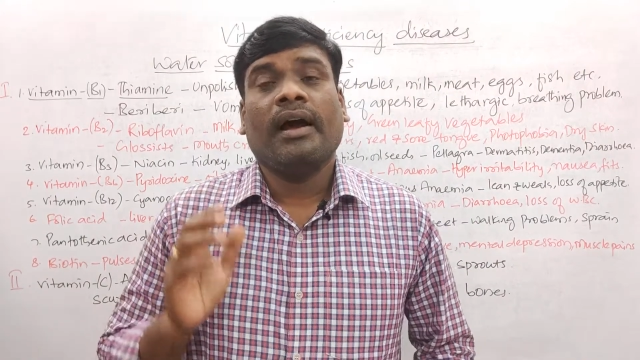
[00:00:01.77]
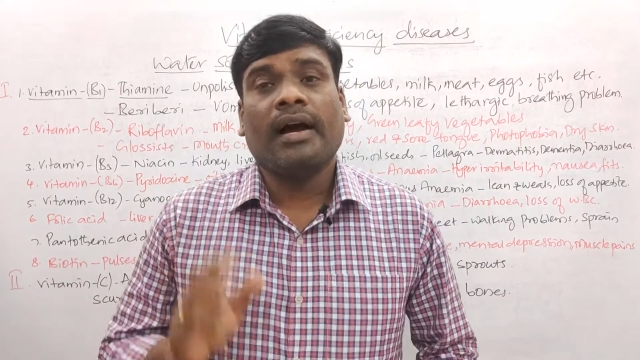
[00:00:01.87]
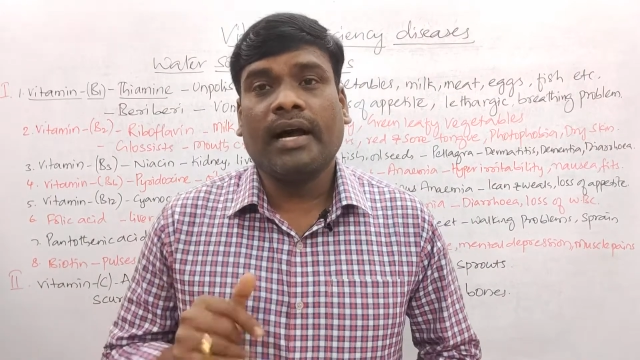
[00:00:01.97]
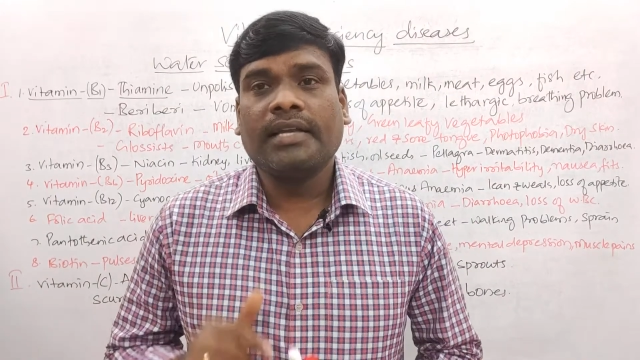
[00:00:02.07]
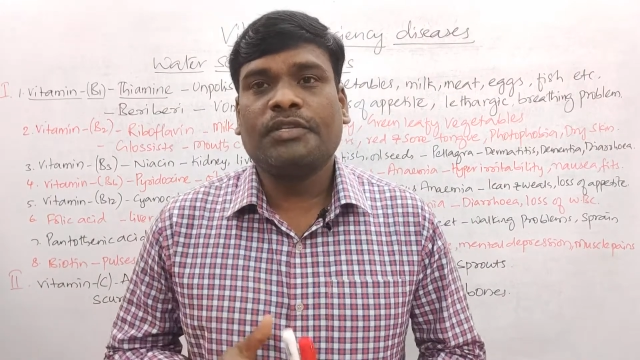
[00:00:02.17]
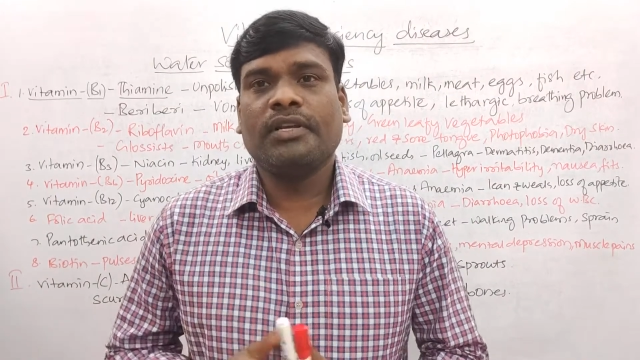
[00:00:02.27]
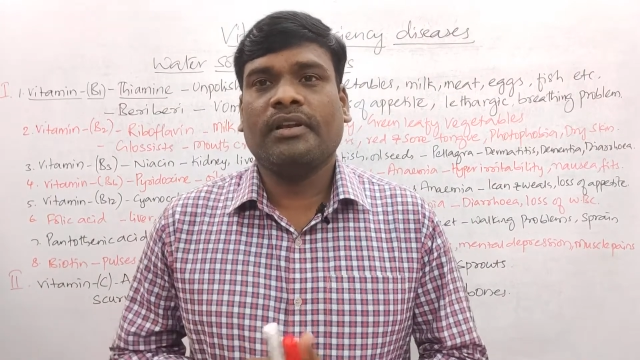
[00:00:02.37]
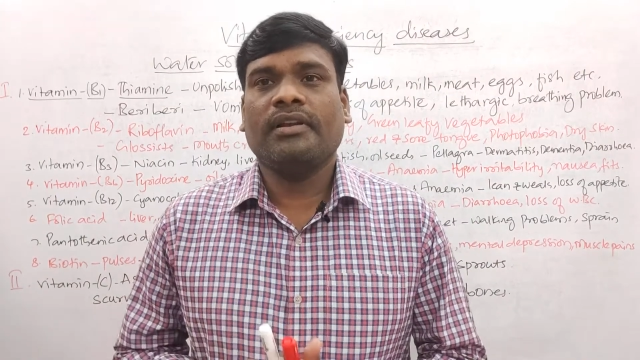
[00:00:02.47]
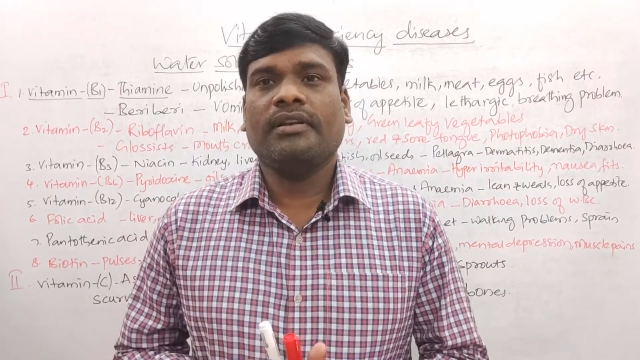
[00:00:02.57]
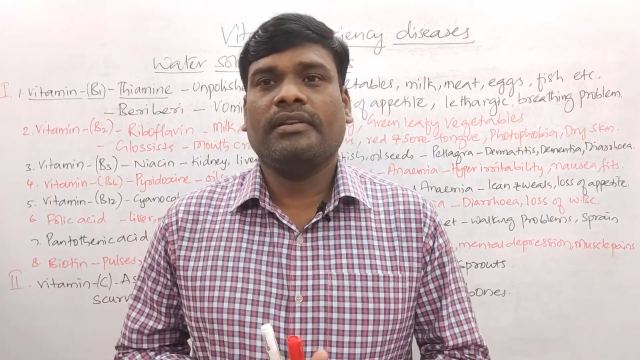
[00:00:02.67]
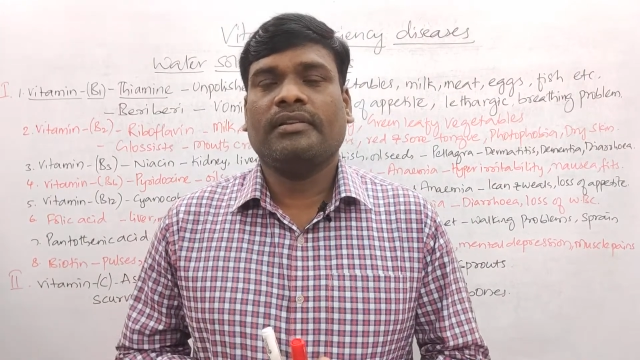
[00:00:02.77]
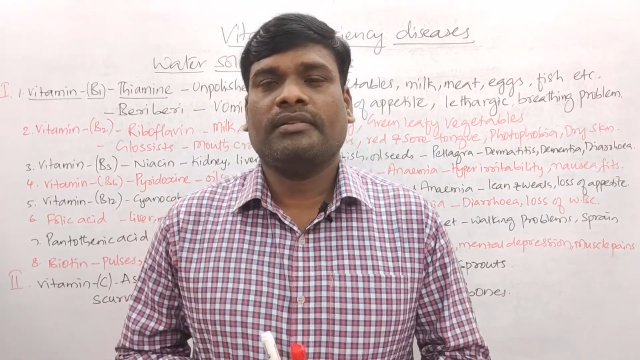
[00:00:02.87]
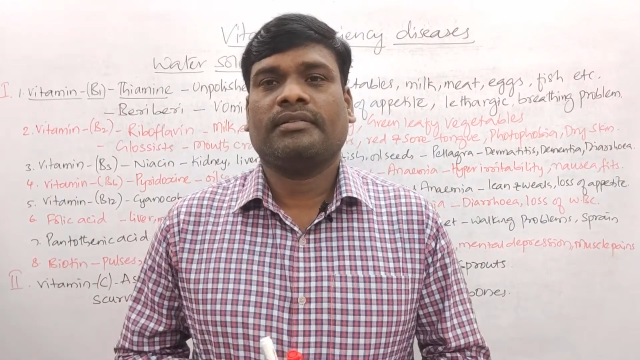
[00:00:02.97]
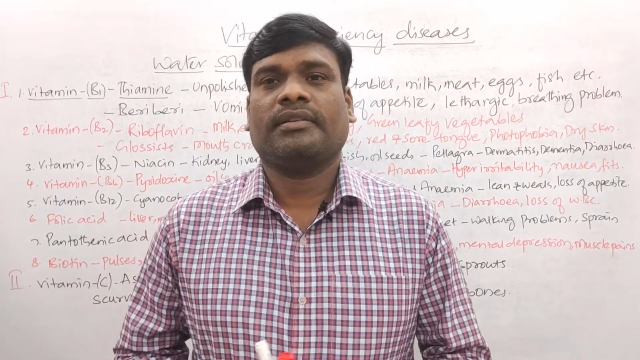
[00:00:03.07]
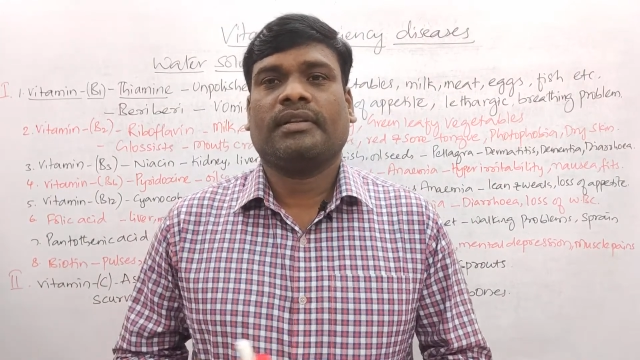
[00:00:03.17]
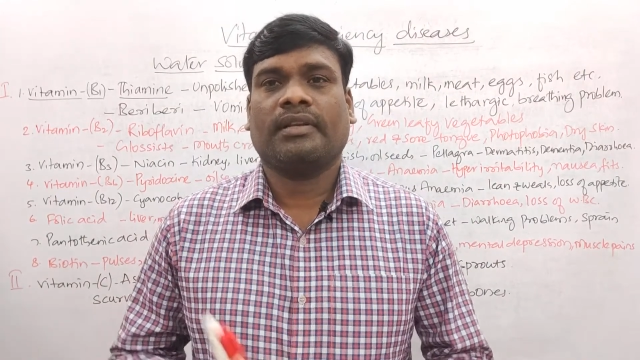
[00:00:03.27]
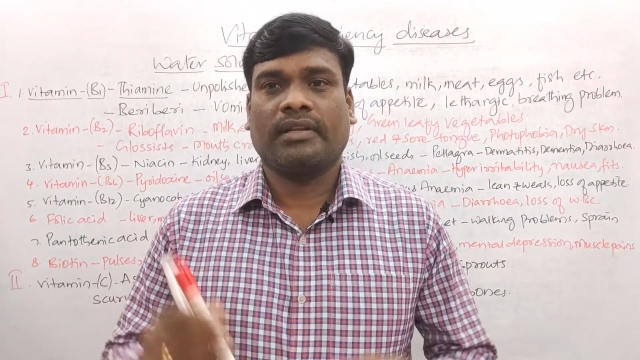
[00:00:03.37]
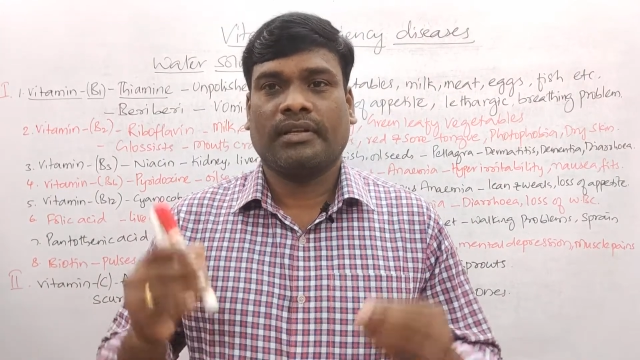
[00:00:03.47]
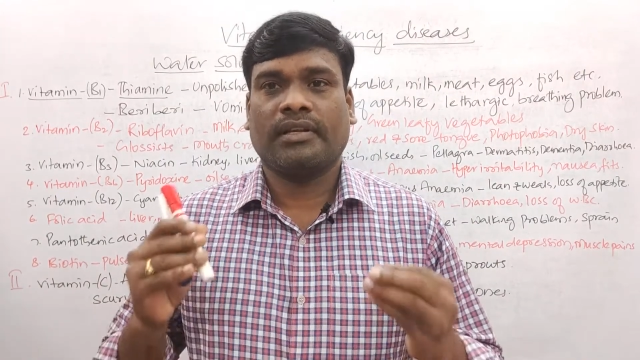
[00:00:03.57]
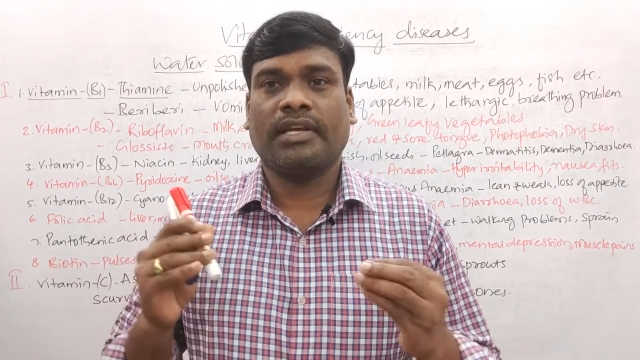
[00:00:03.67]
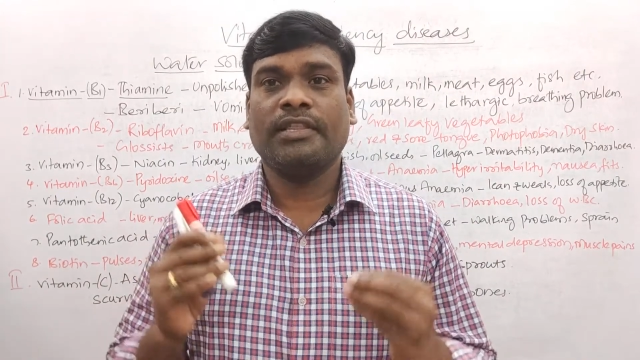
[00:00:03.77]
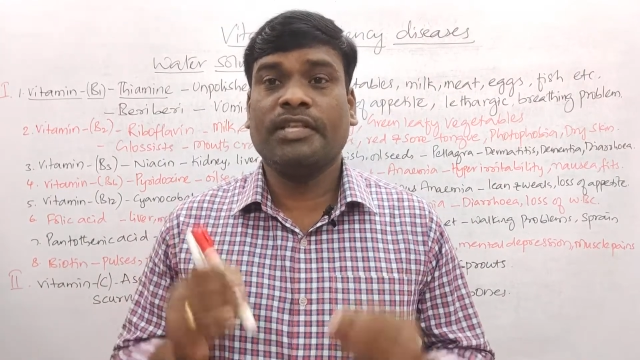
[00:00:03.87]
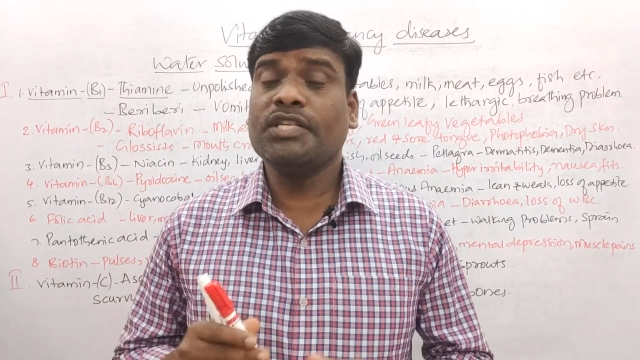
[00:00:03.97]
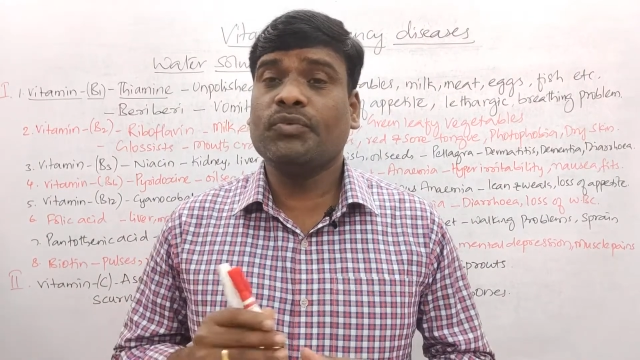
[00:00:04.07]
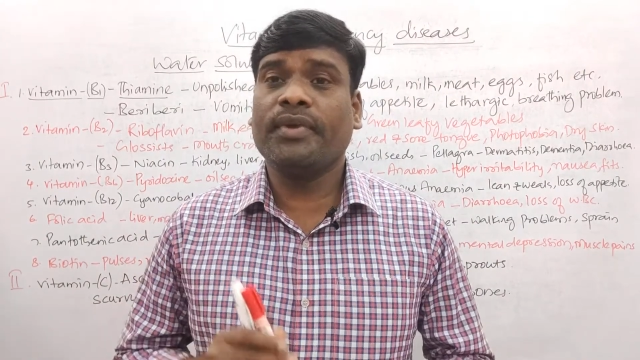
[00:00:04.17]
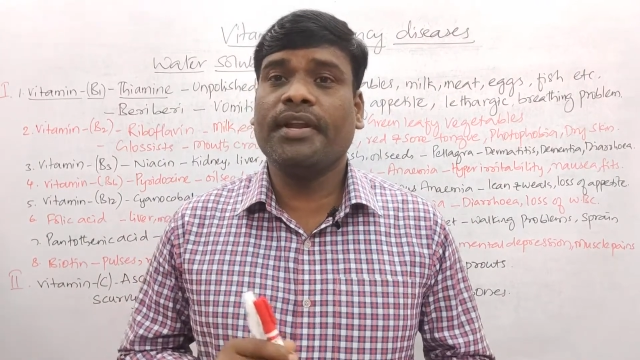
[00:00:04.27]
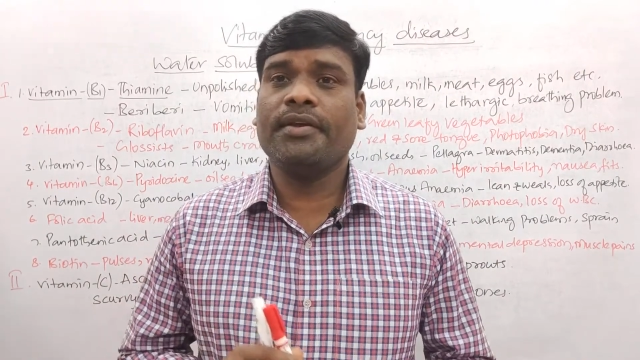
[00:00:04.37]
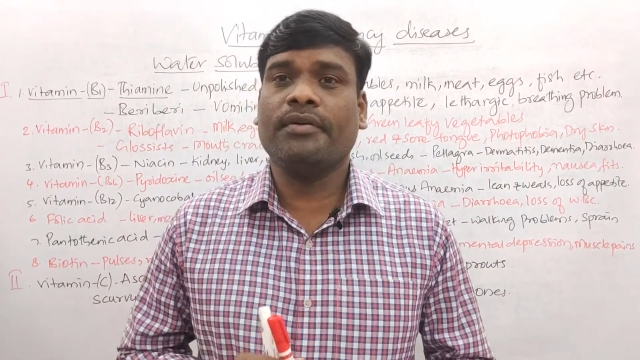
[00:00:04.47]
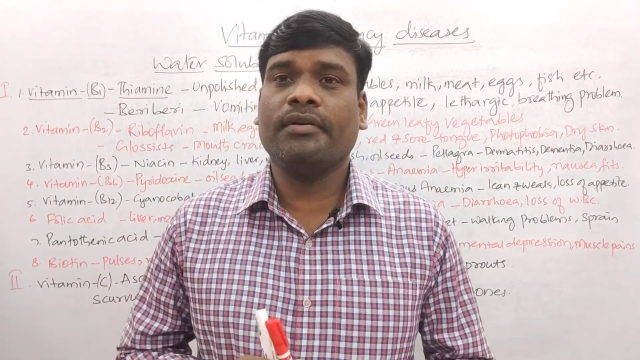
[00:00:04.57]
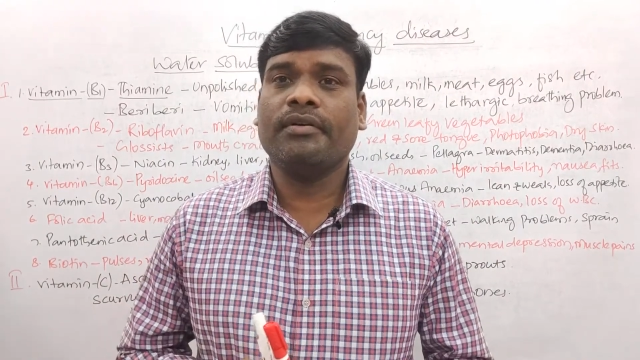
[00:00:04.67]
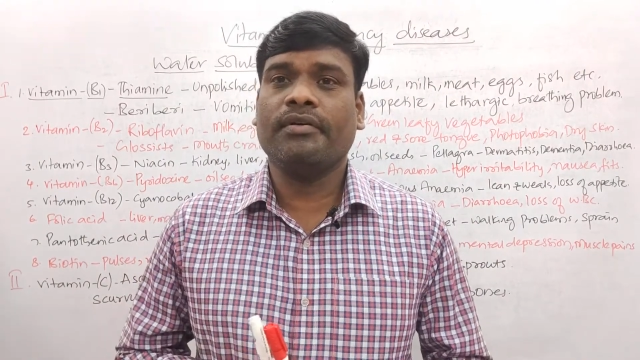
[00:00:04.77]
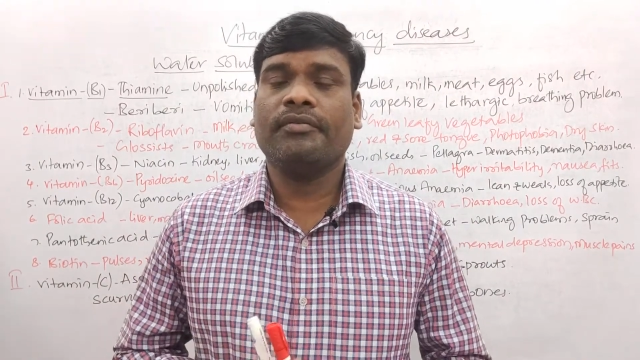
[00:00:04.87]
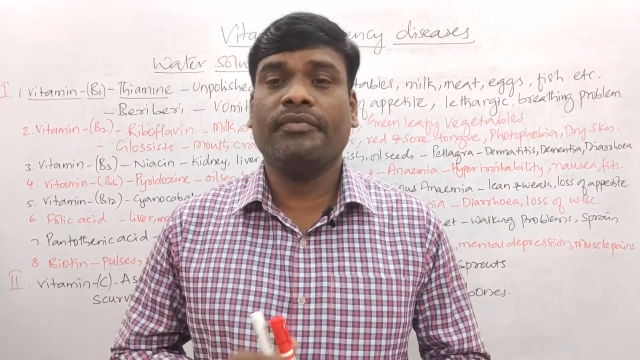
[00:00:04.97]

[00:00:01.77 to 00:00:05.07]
Hi children, in this video